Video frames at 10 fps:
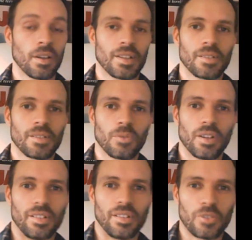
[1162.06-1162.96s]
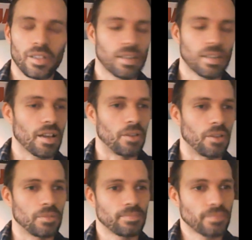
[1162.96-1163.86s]
Well, the kill count.
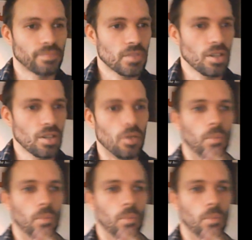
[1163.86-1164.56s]
So,